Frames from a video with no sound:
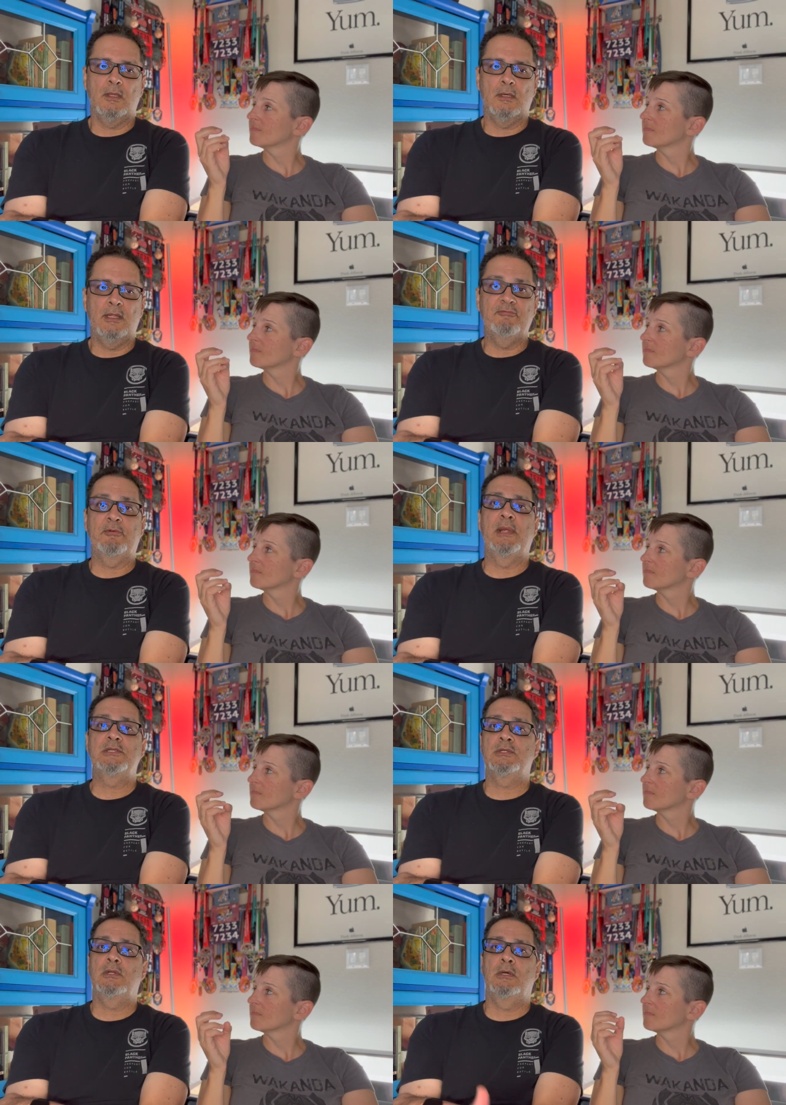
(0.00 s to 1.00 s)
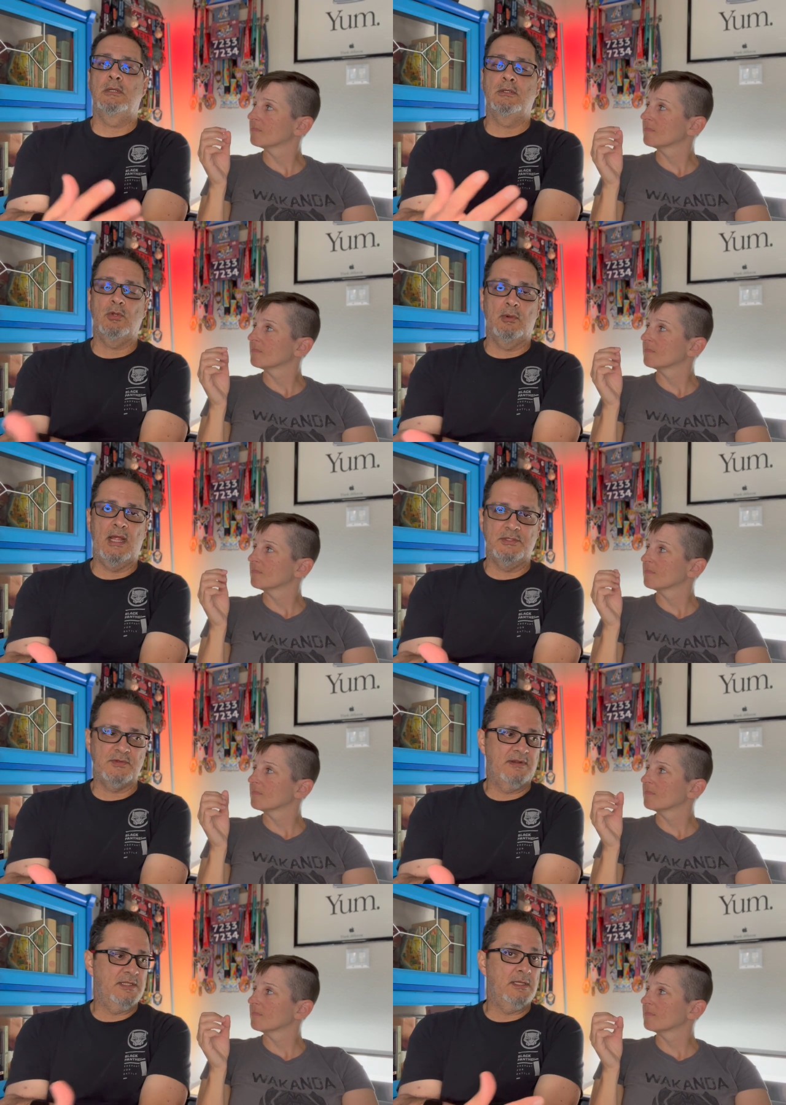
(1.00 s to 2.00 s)
Speaker 1: information on corrals or
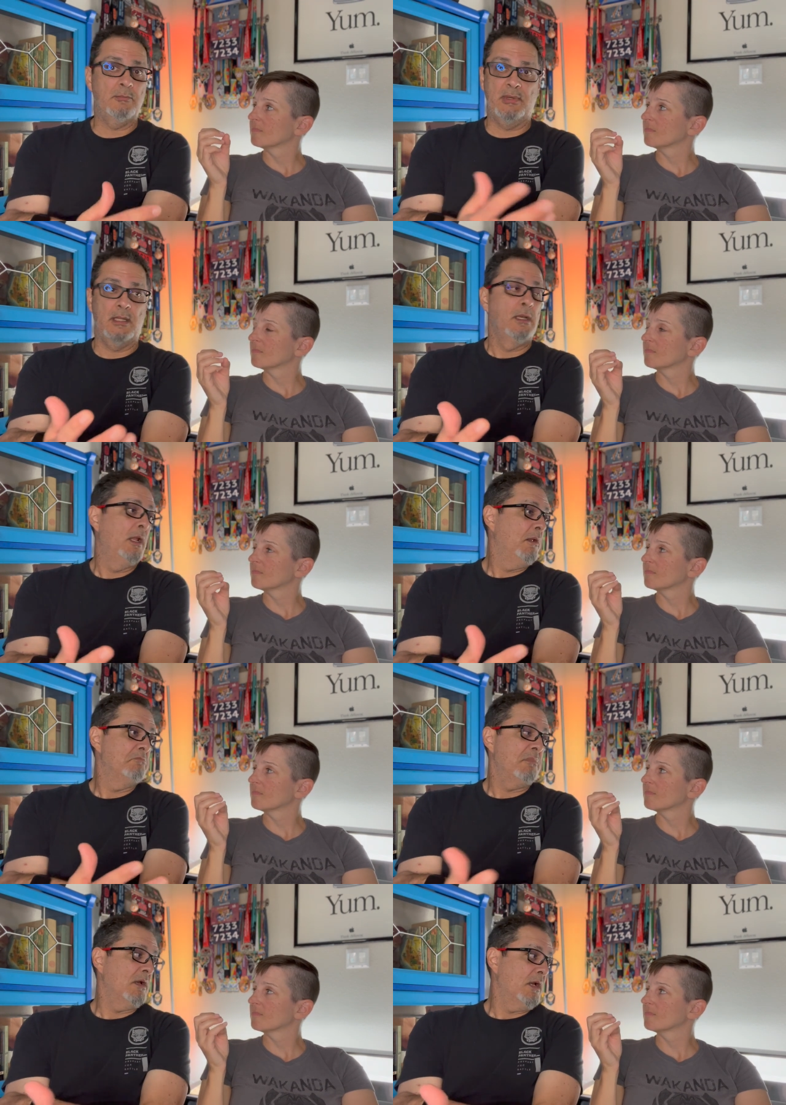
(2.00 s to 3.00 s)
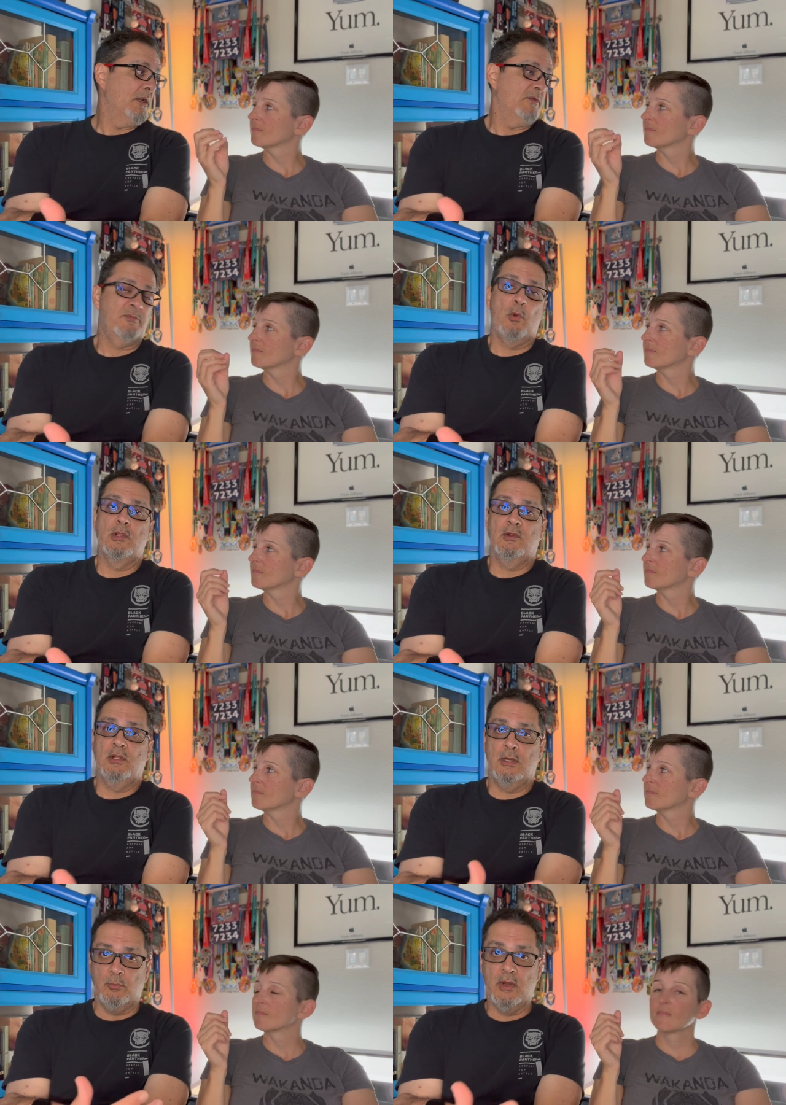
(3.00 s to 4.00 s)
anything, but. I don't, spoiler
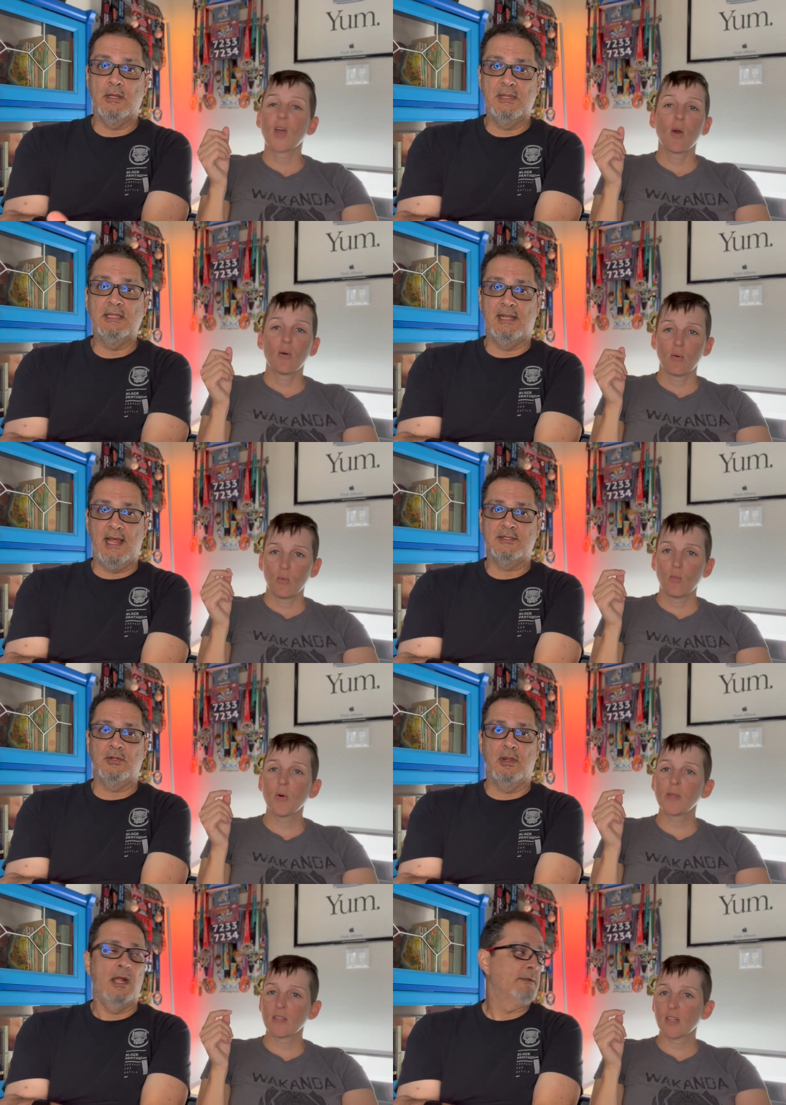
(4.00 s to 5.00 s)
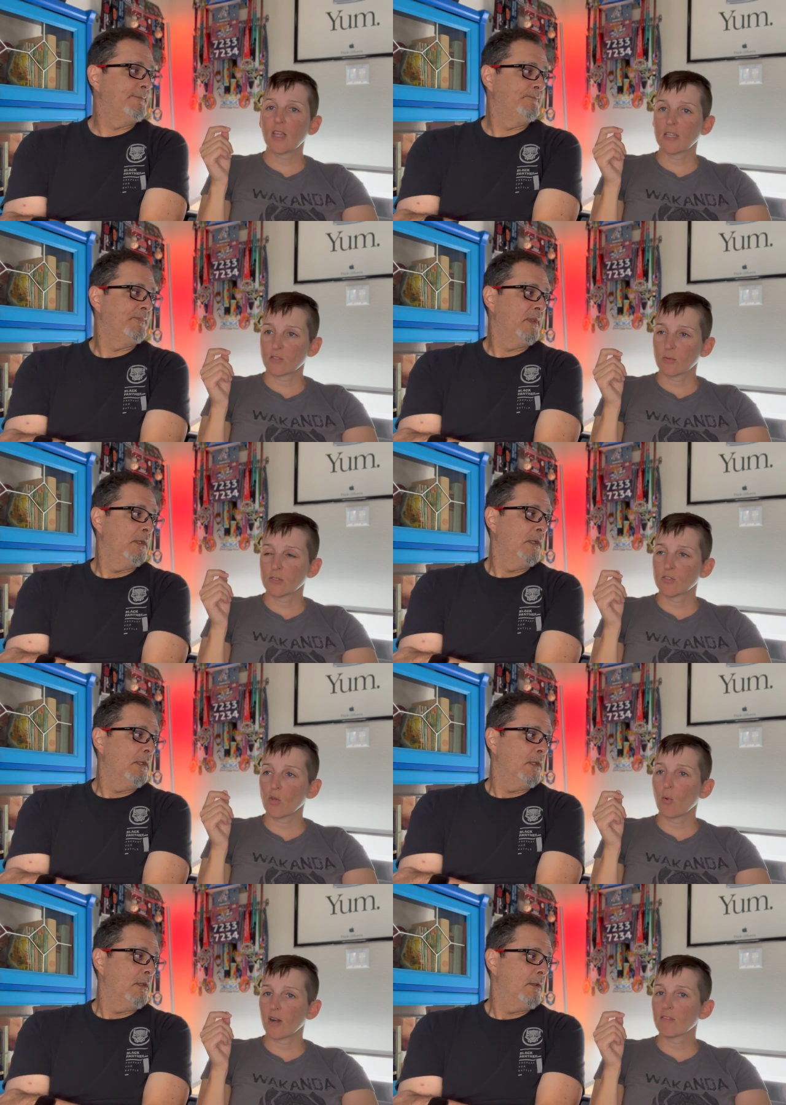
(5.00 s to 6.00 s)
alert, we're going to be in the last
Speaker 2: corral. We'll be in the last one. So
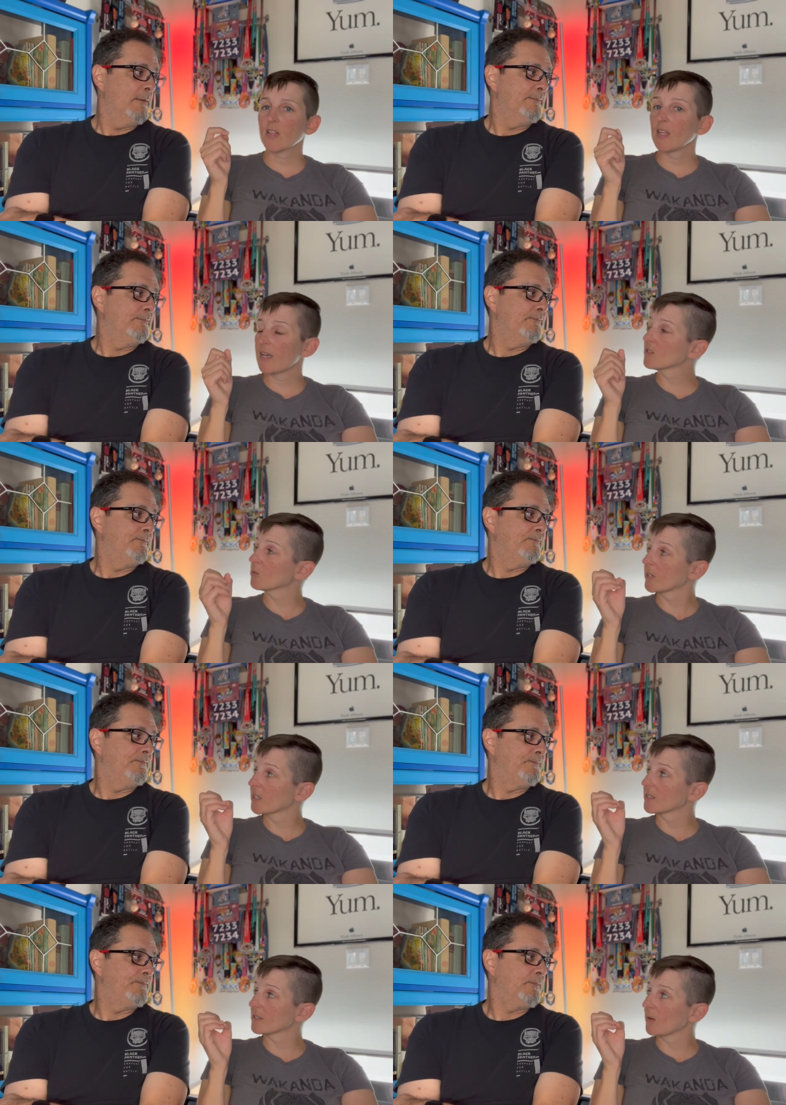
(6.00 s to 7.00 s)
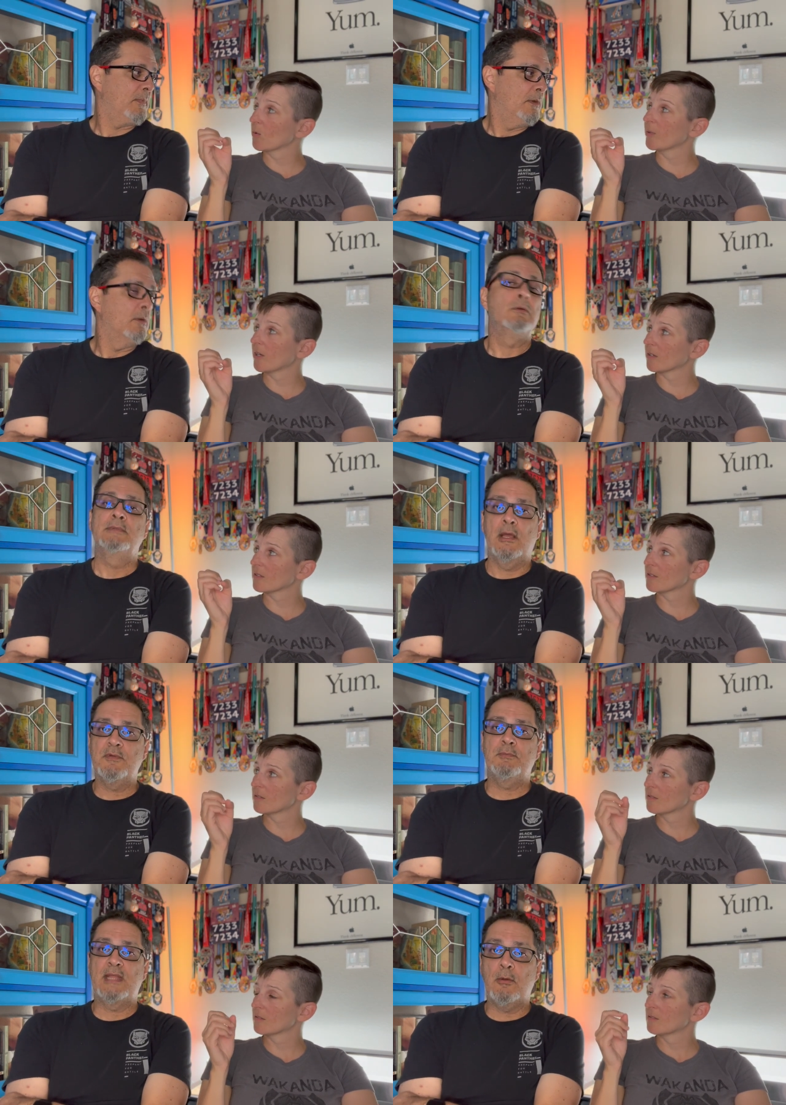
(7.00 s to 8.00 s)
whatever the last one is, that will be us.
Speaker 1: That
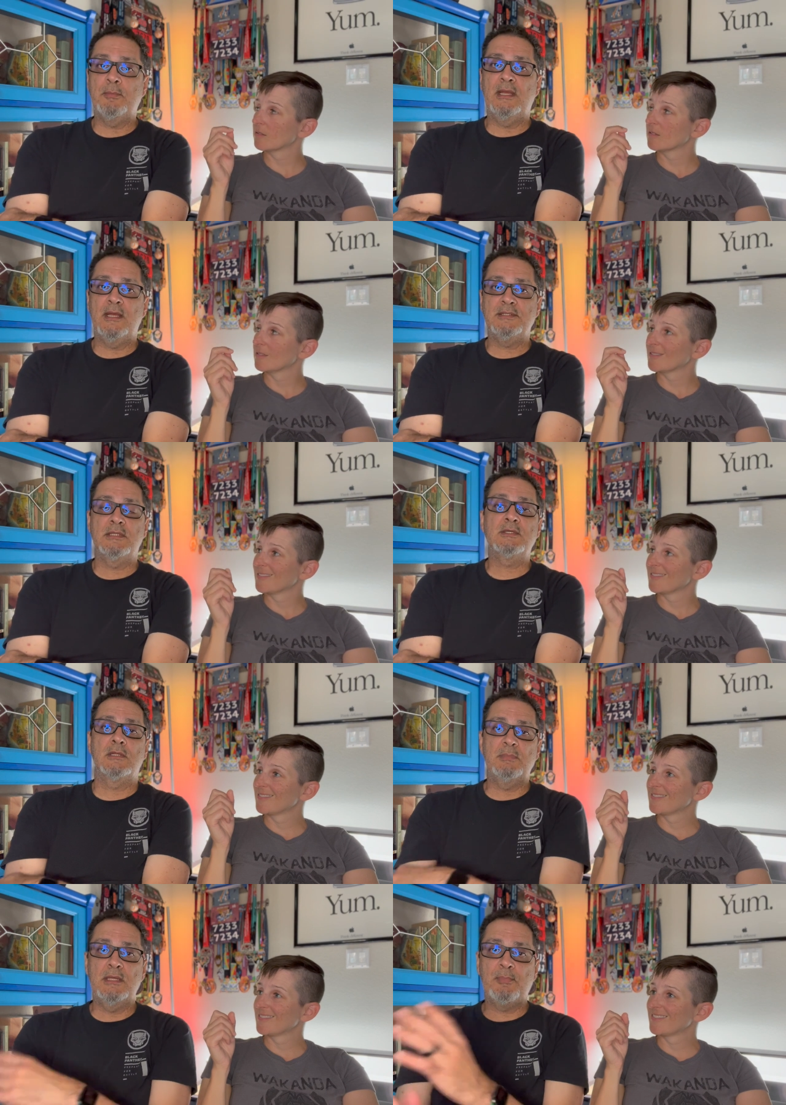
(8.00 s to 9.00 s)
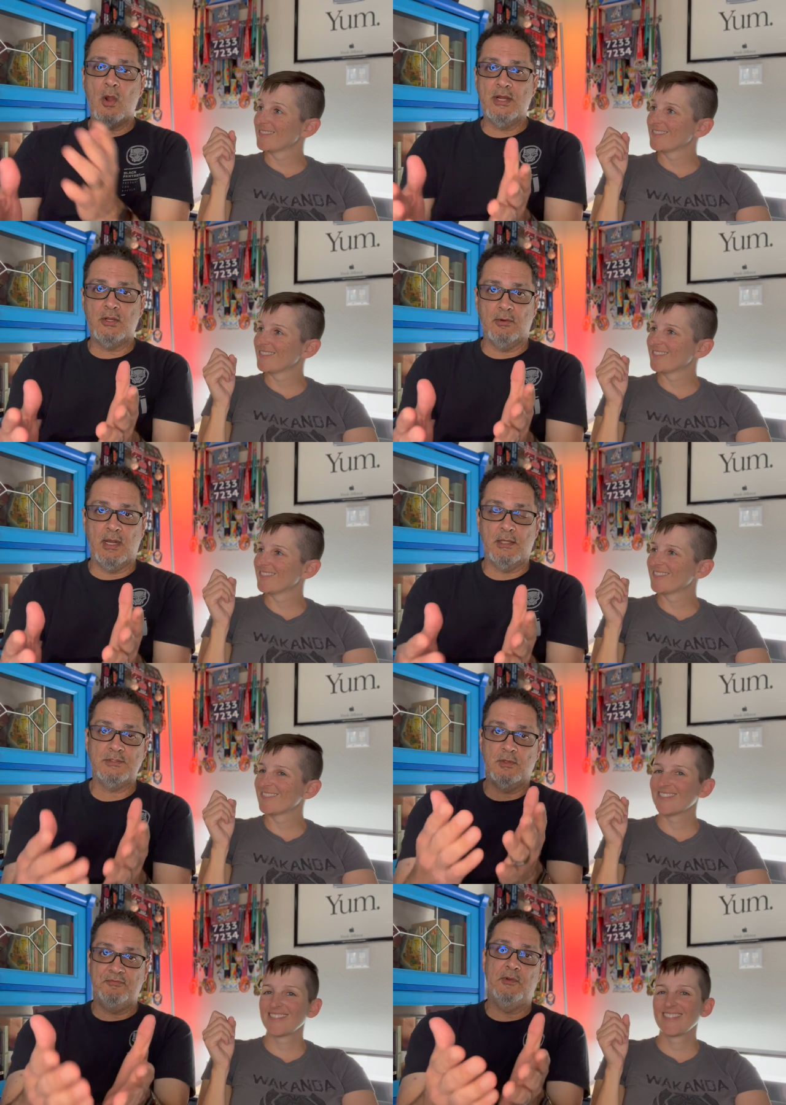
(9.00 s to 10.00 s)
will be us. It's going to be party corral. So
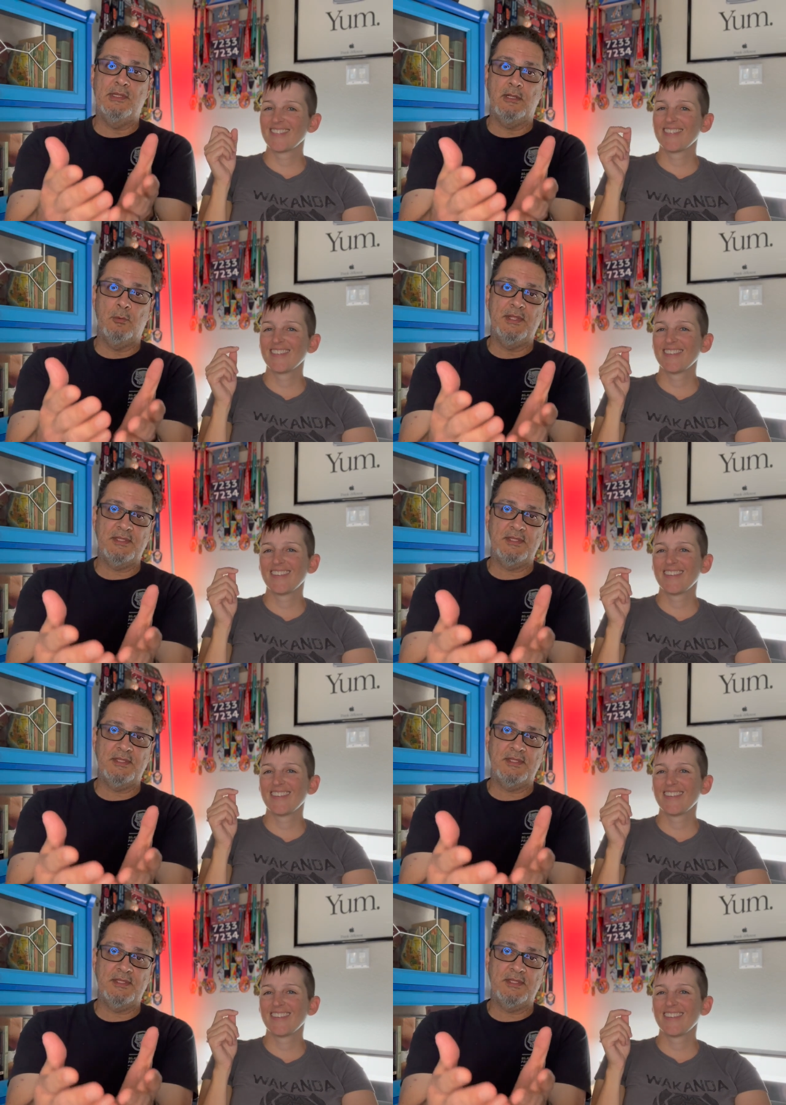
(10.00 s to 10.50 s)
if you're in there with